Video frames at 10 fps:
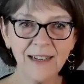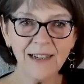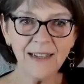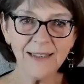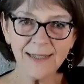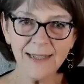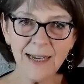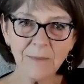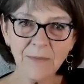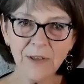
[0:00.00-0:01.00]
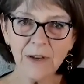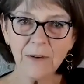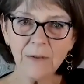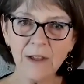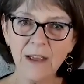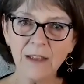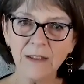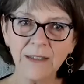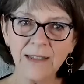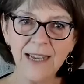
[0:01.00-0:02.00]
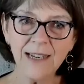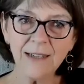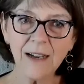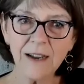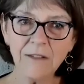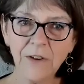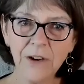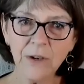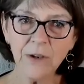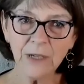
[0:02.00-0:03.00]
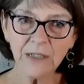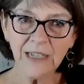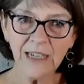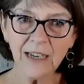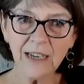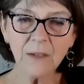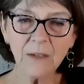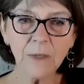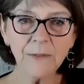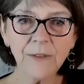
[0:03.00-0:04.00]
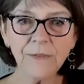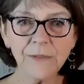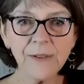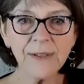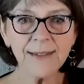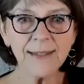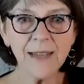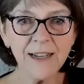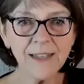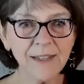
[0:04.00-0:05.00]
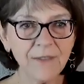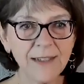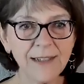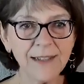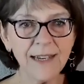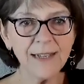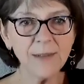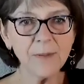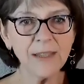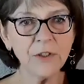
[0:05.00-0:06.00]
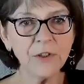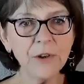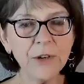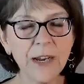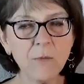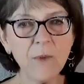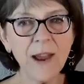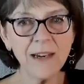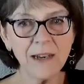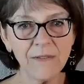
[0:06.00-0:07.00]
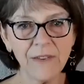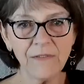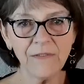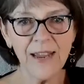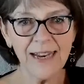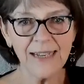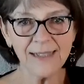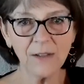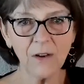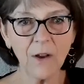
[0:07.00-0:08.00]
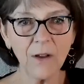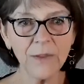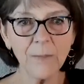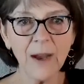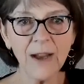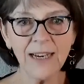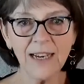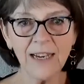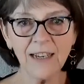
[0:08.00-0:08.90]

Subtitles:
It seemed, though, that they had died very quickly, and that one of the first signs of the disease was the turning red of the face and all the body.